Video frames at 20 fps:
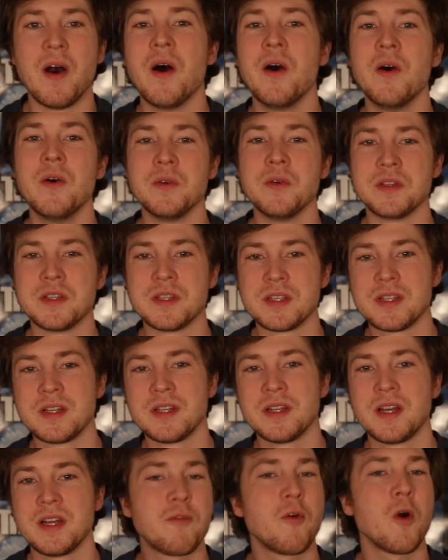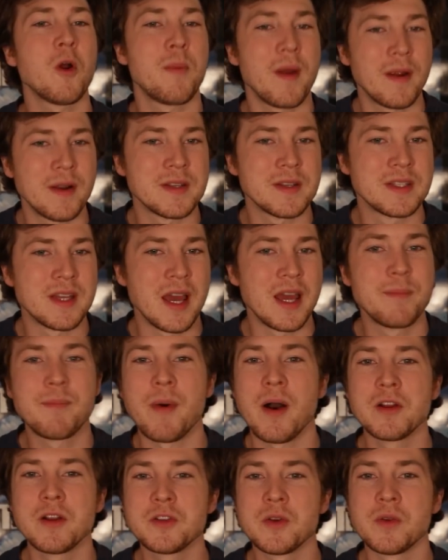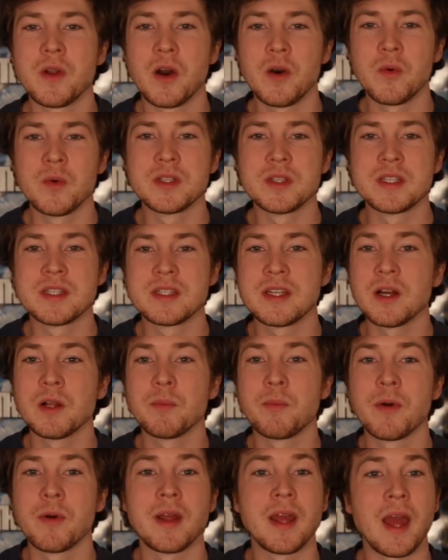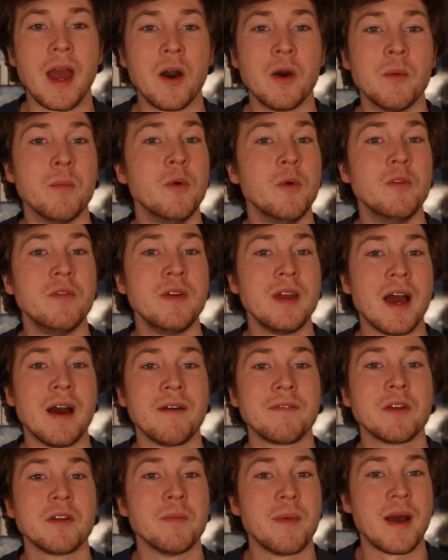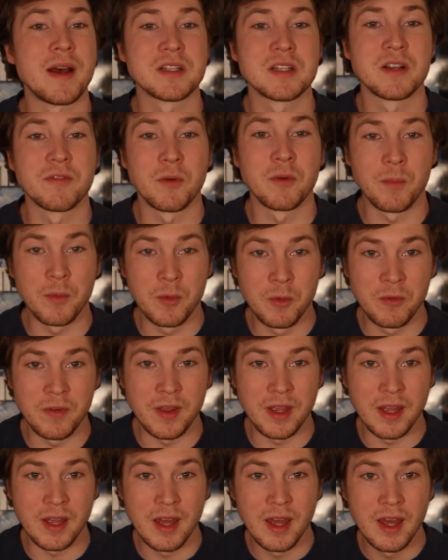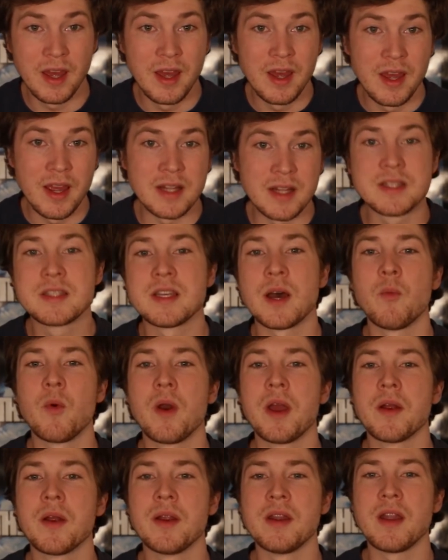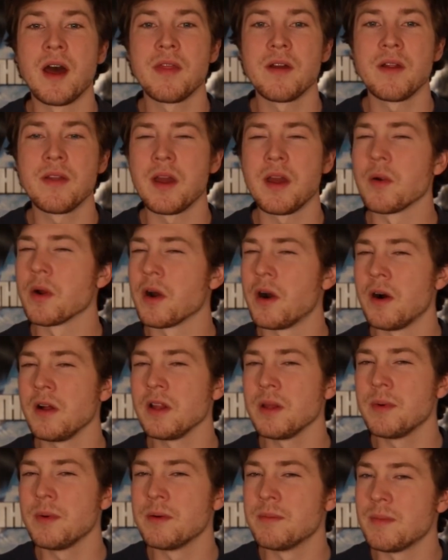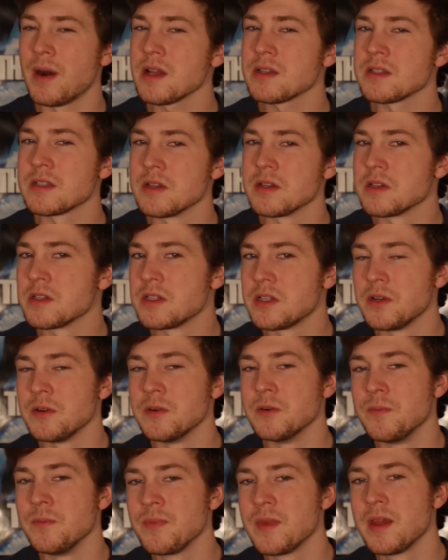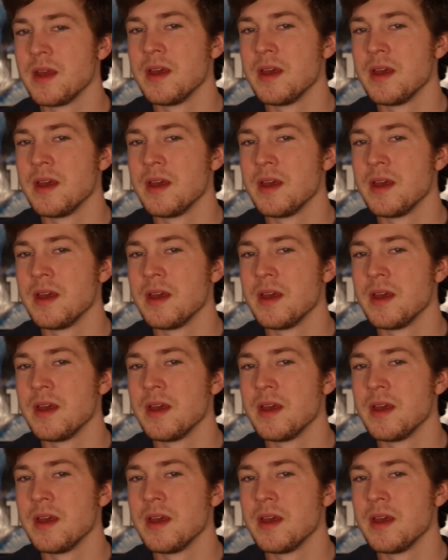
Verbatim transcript: The Host. Before Parasite, Bong Joon-ho was still putting out movie after masterful movie. In some way or another, they were all about monsters too.